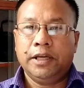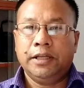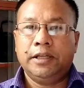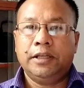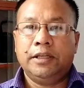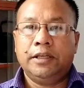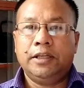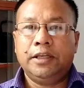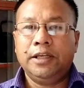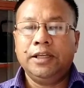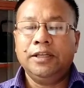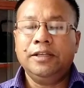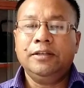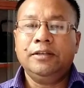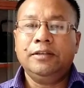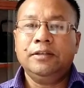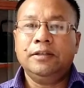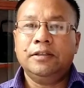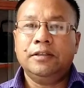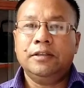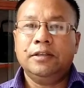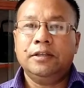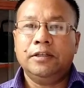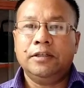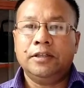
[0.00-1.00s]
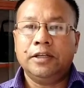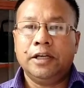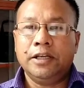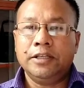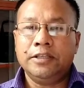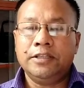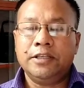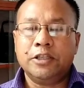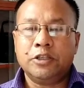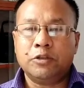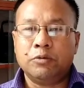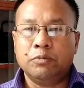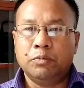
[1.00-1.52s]
and in
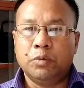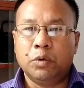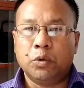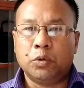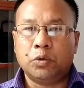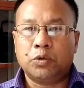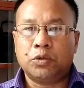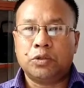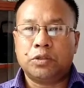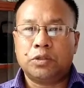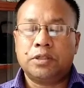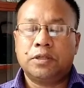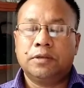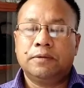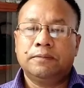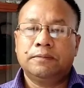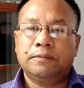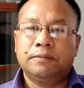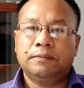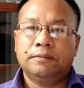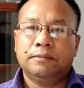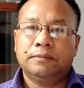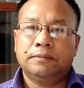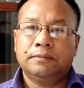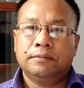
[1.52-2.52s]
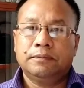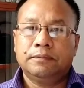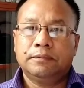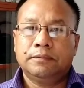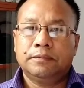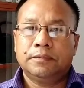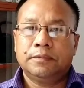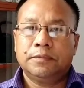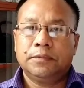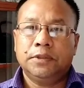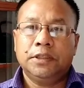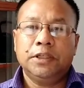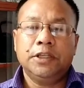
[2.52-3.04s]
religious books,
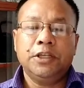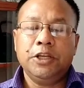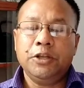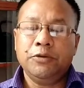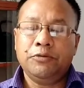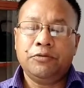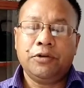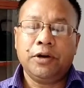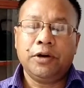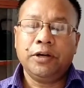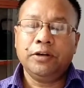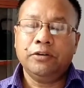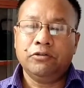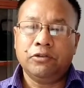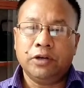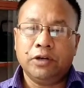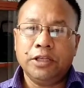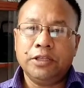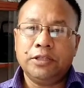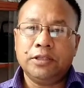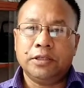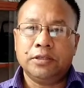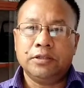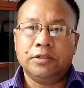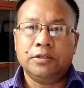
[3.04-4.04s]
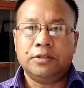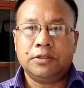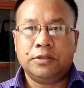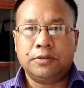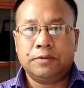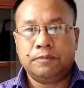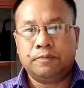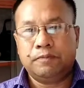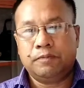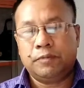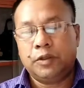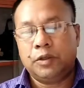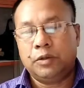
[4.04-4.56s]
in different
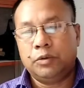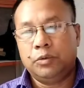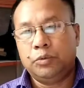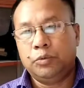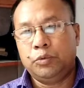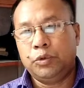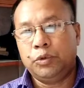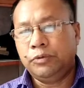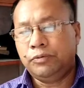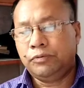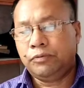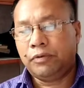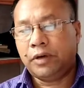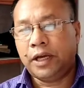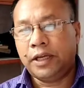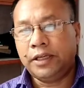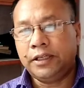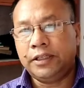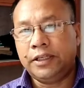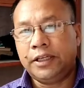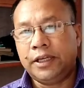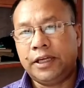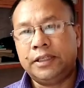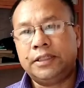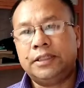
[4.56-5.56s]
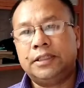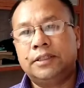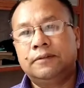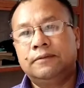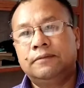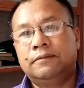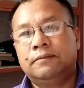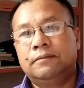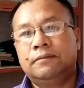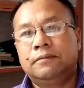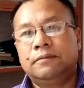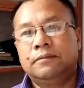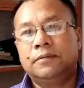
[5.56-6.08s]
religions, we find that
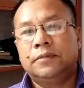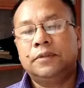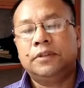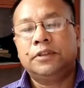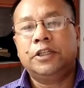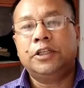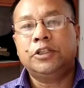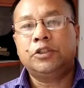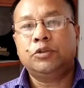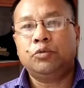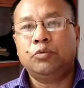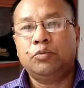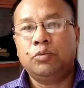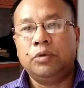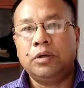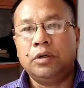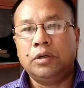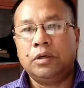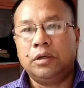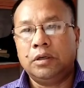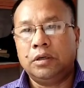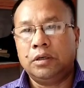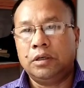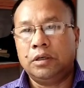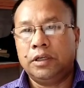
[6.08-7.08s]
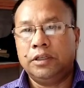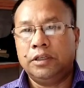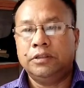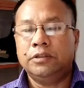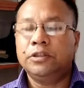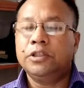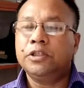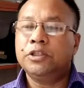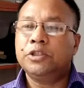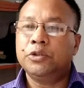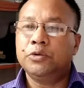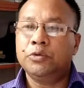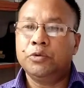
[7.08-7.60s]
this world,
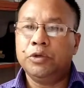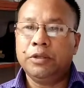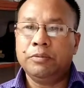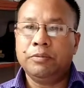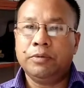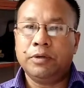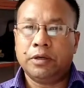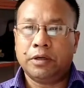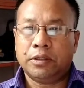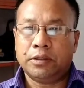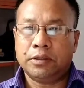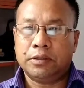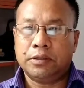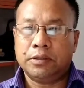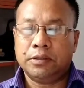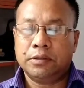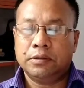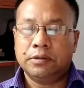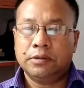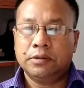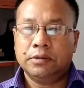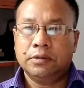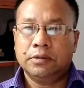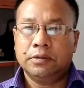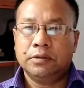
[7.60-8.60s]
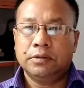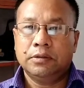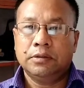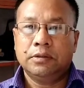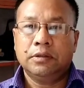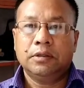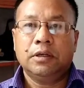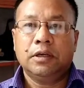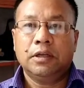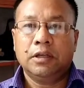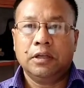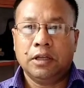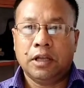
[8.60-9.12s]
this universe,
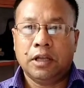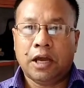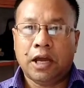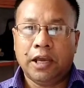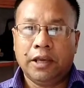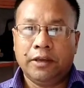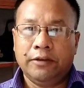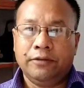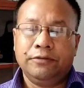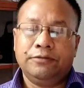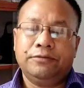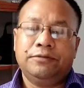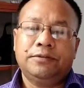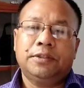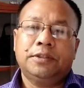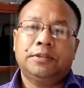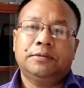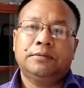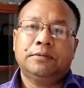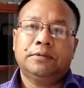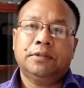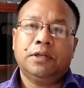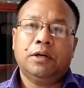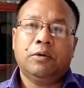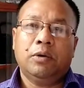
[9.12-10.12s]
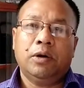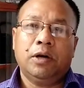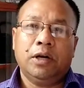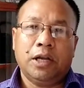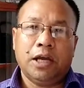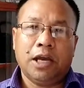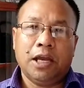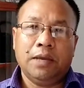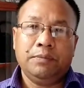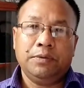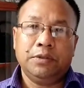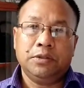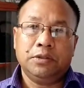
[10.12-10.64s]
life
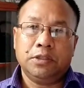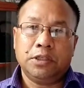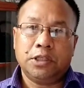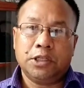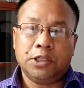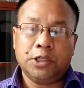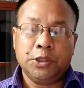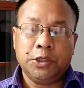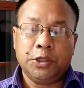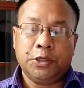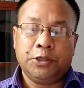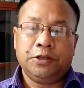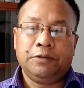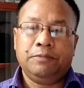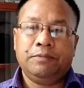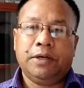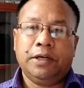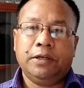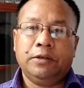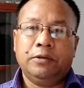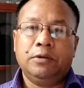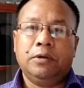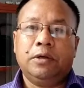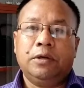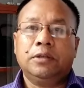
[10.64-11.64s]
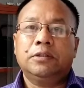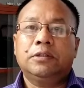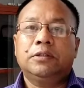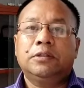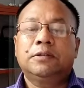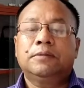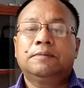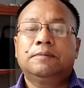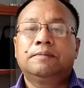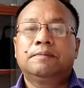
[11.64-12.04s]
is created by God.